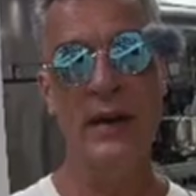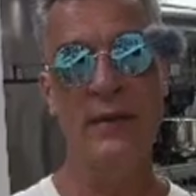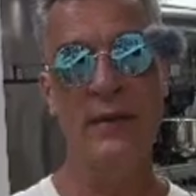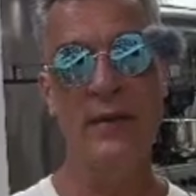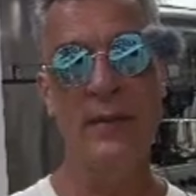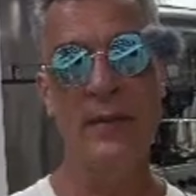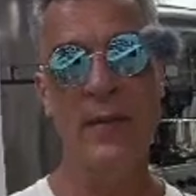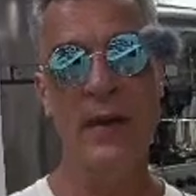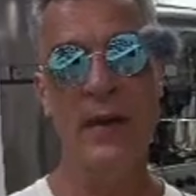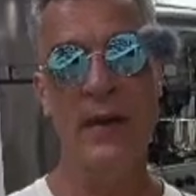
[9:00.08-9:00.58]
of
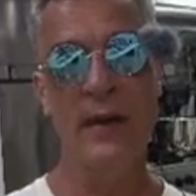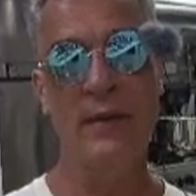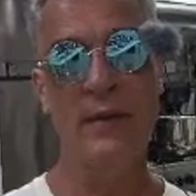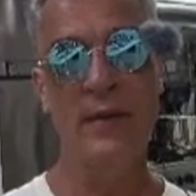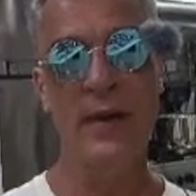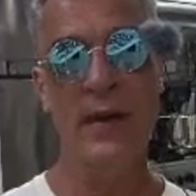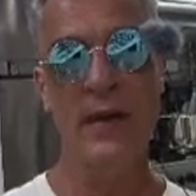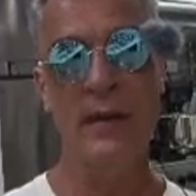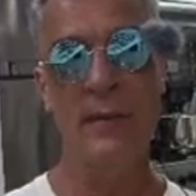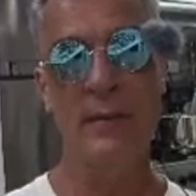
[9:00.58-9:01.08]

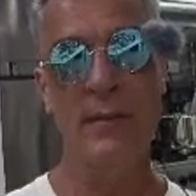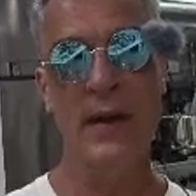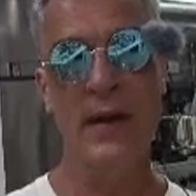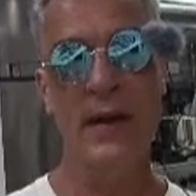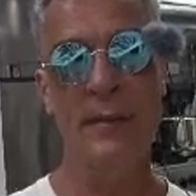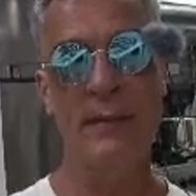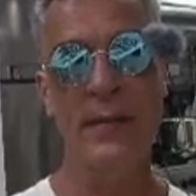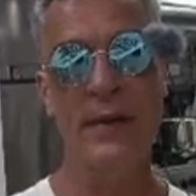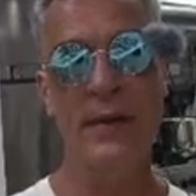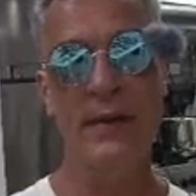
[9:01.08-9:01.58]

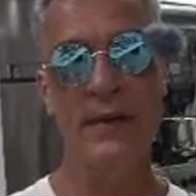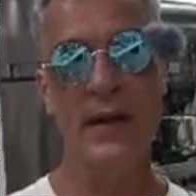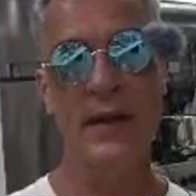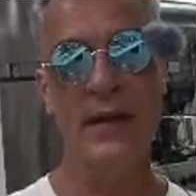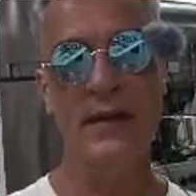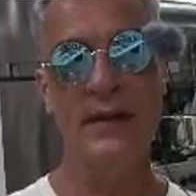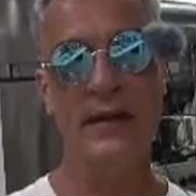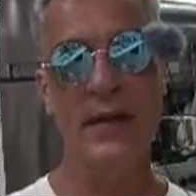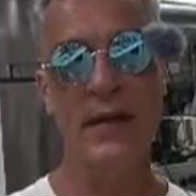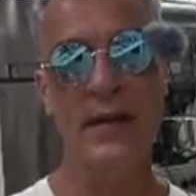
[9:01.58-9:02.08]
pop here they
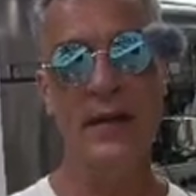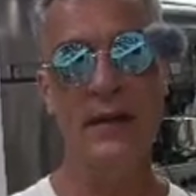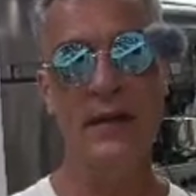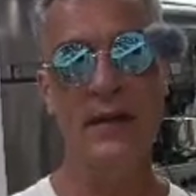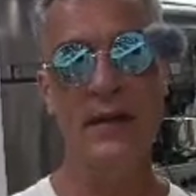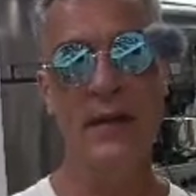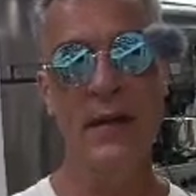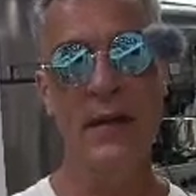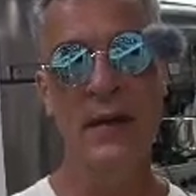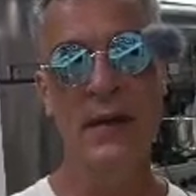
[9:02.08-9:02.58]
sell.
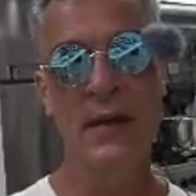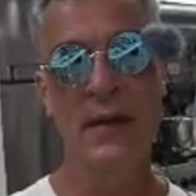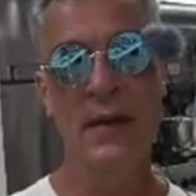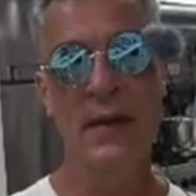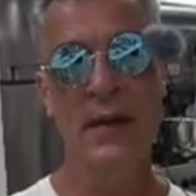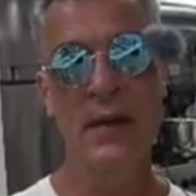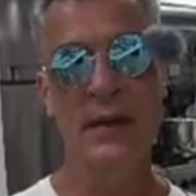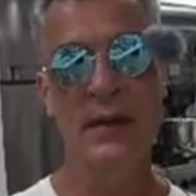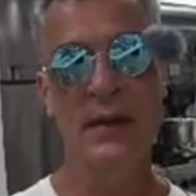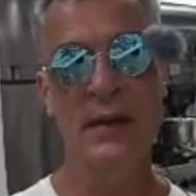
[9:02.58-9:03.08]

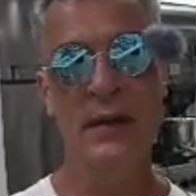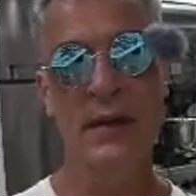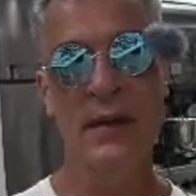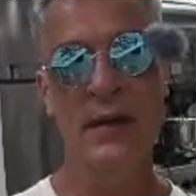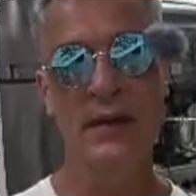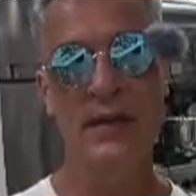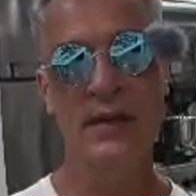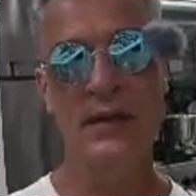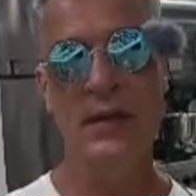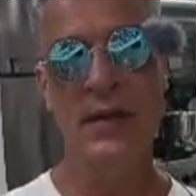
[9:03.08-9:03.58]

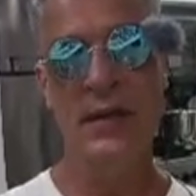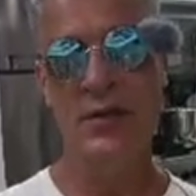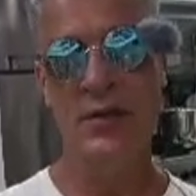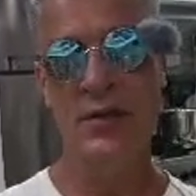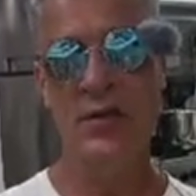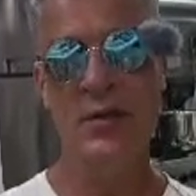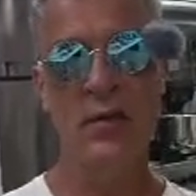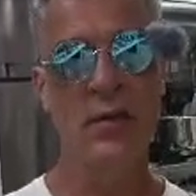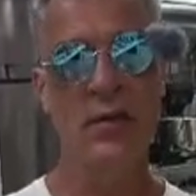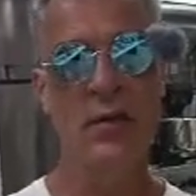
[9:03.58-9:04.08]
It says
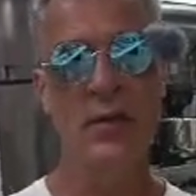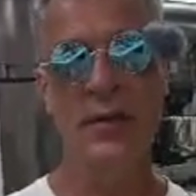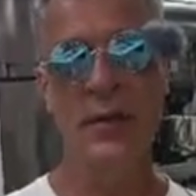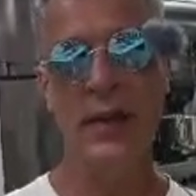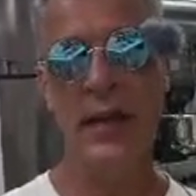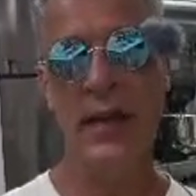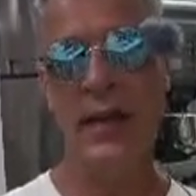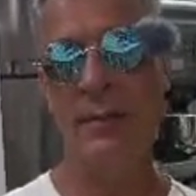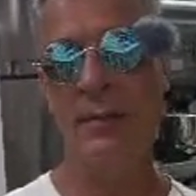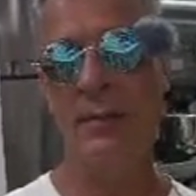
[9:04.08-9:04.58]
sugar on
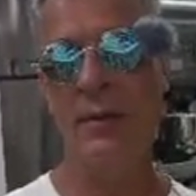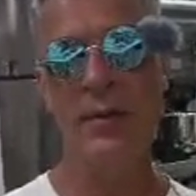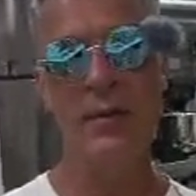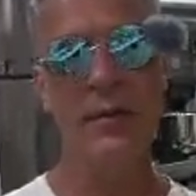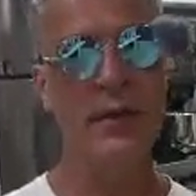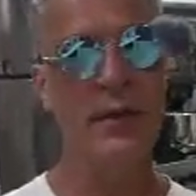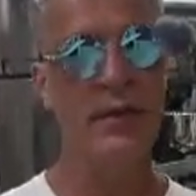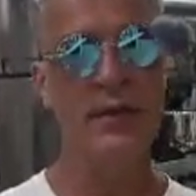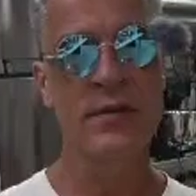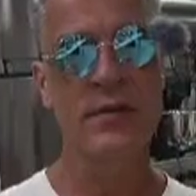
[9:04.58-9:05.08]
the label.
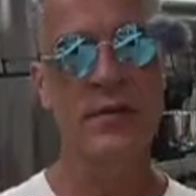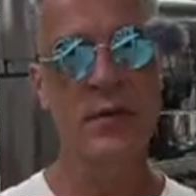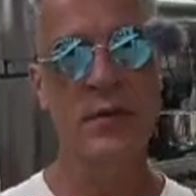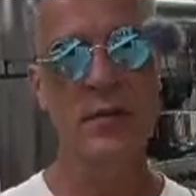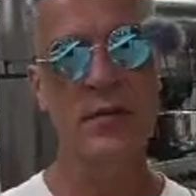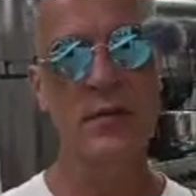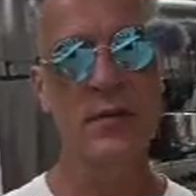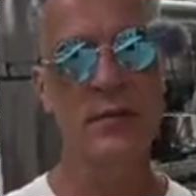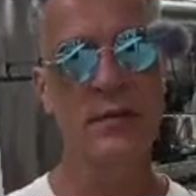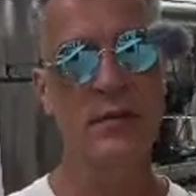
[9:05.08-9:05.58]
There's
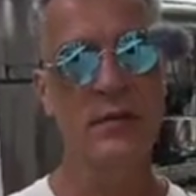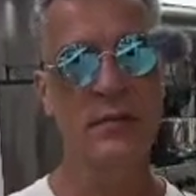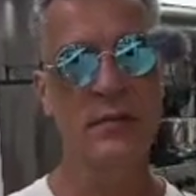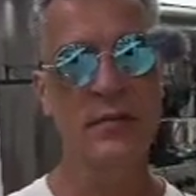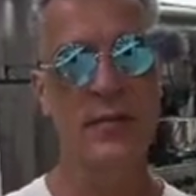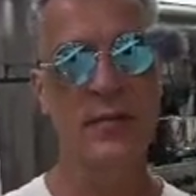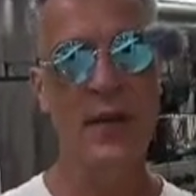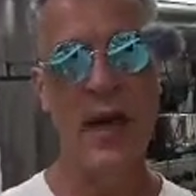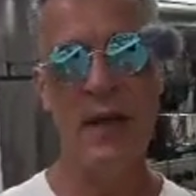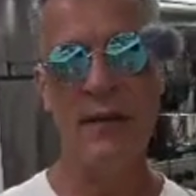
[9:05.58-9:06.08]
no
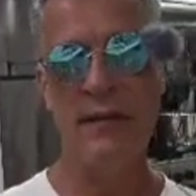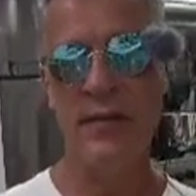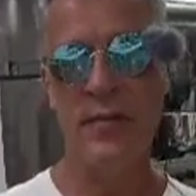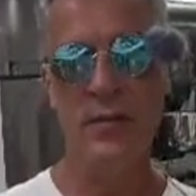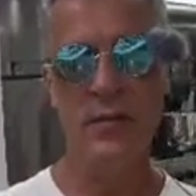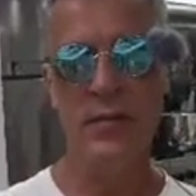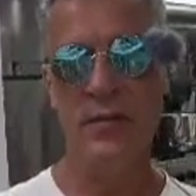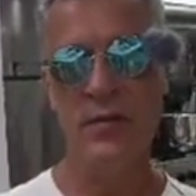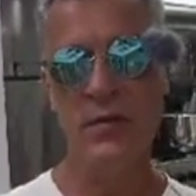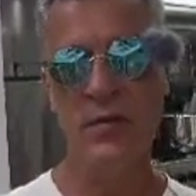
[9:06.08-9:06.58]
high
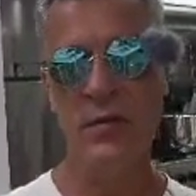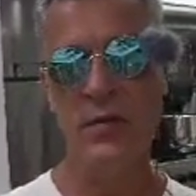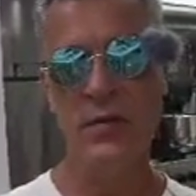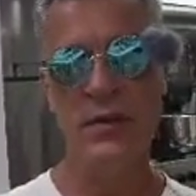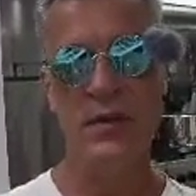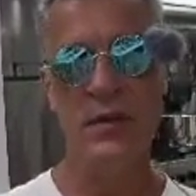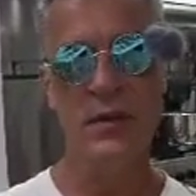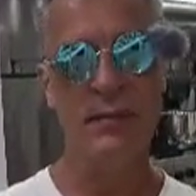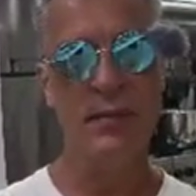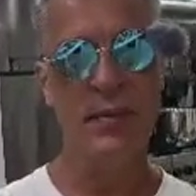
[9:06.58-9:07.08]
fructose corn
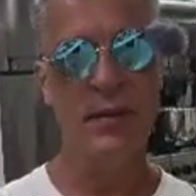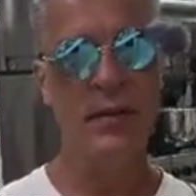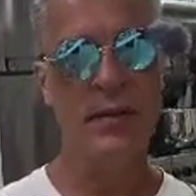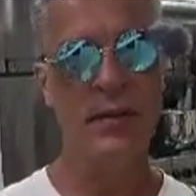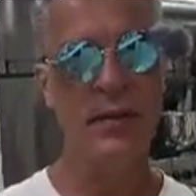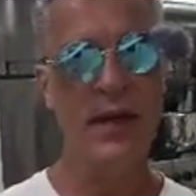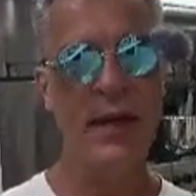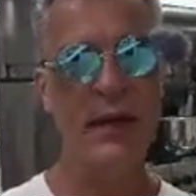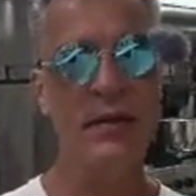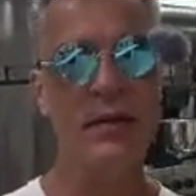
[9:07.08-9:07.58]
syrup and all
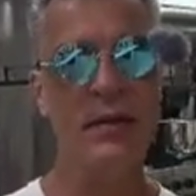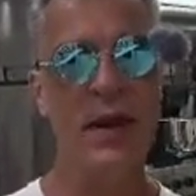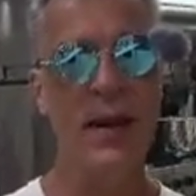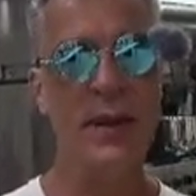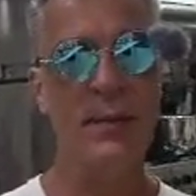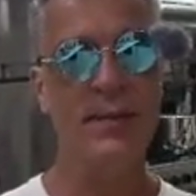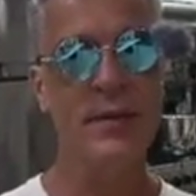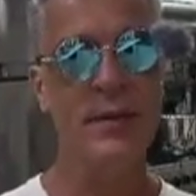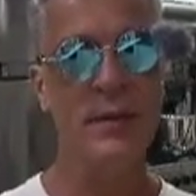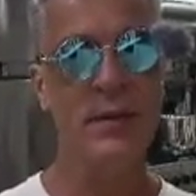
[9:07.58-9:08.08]
that
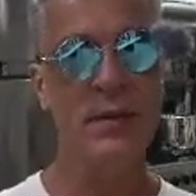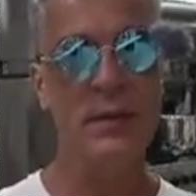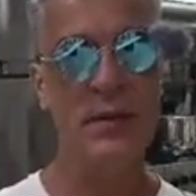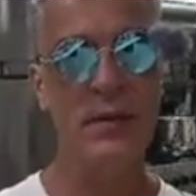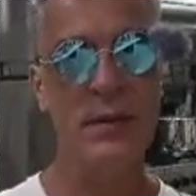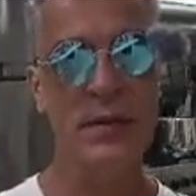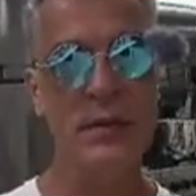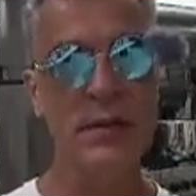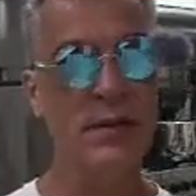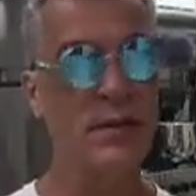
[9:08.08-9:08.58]
crap. So,
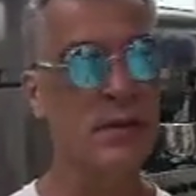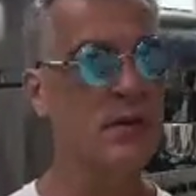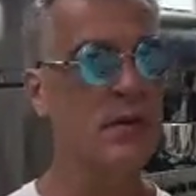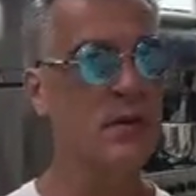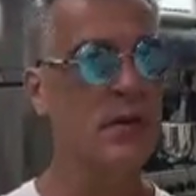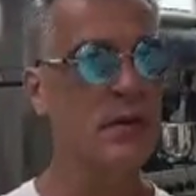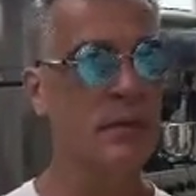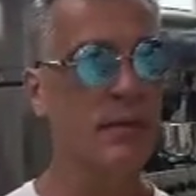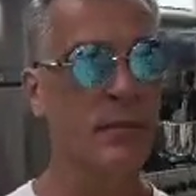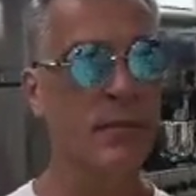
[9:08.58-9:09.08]
and it's a
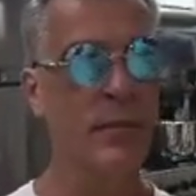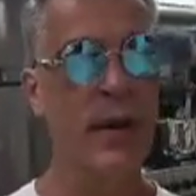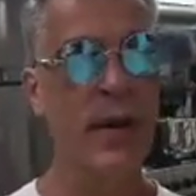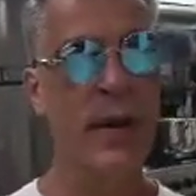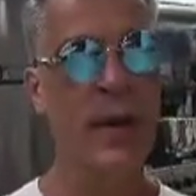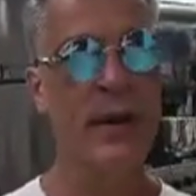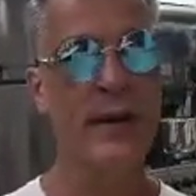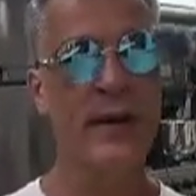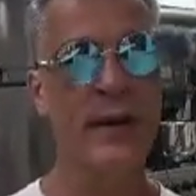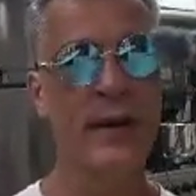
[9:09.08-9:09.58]
certain
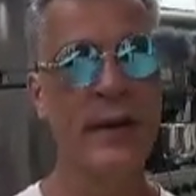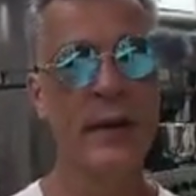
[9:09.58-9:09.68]
brand,